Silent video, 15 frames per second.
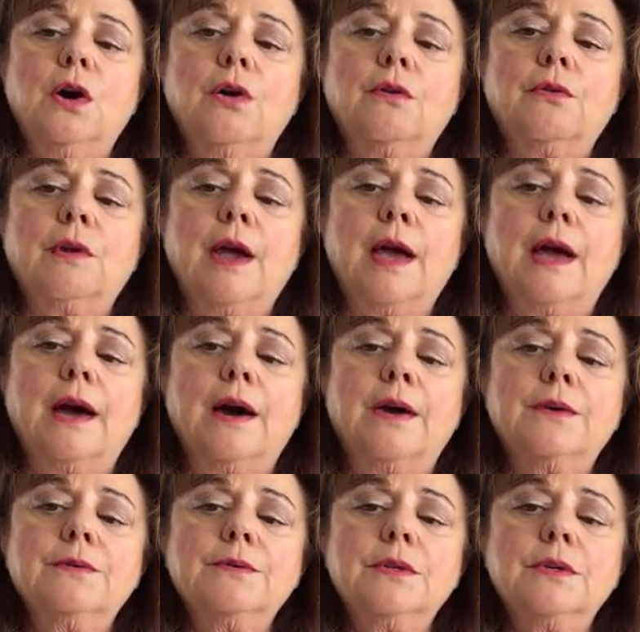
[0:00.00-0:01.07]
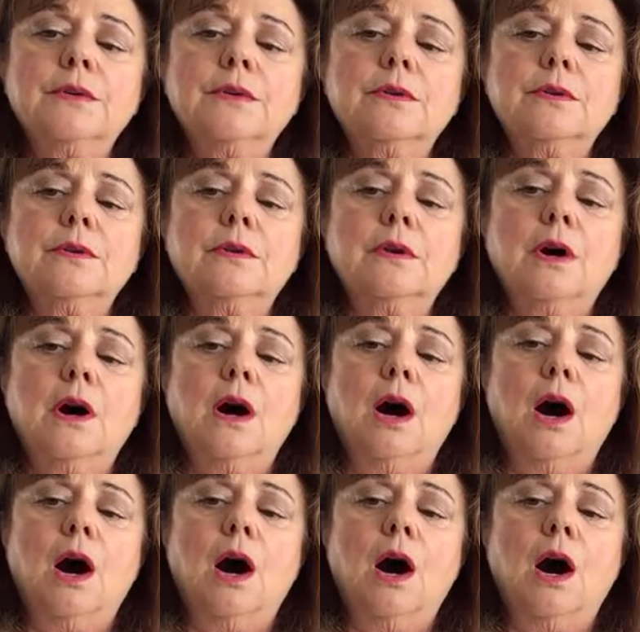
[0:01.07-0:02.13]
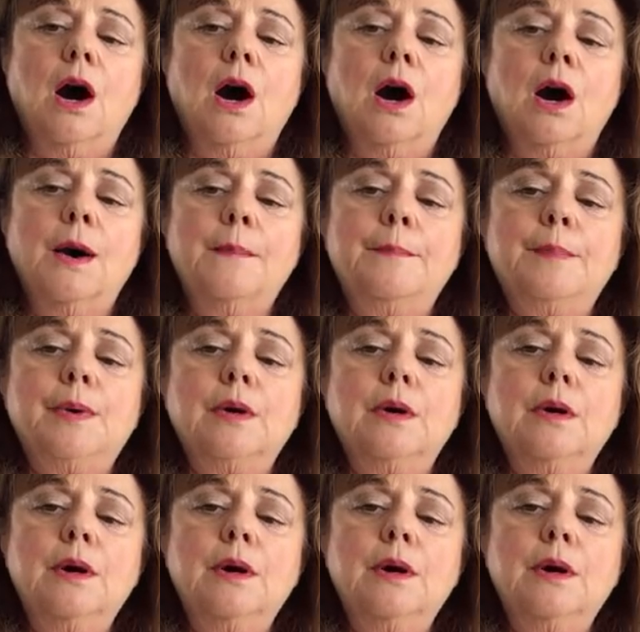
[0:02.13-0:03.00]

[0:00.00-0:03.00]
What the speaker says: Around, up,